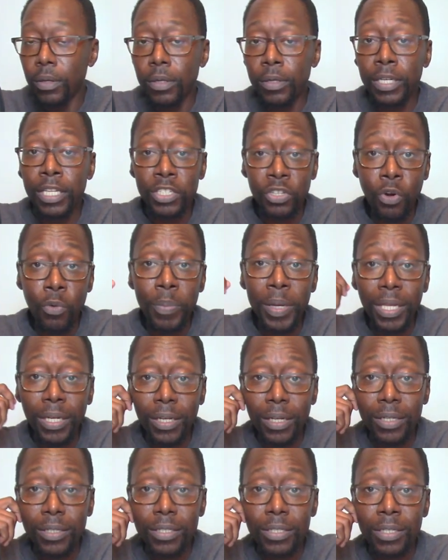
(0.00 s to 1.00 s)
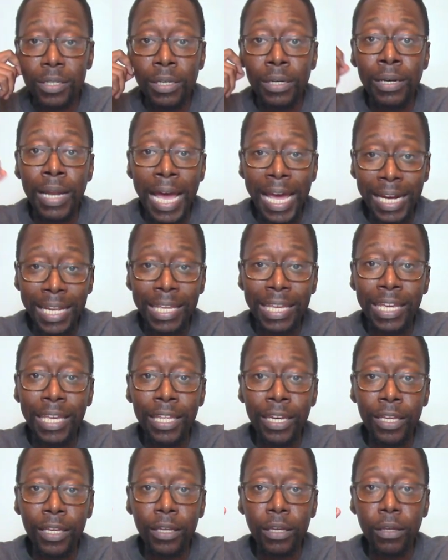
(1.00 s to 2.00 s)
disobedience, not
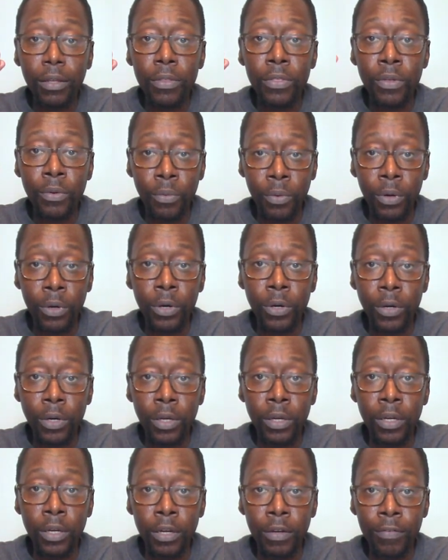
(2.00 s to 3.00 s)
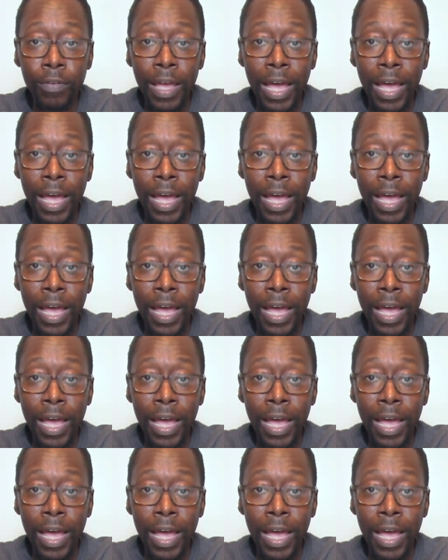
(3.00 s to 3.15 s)
heeding the word of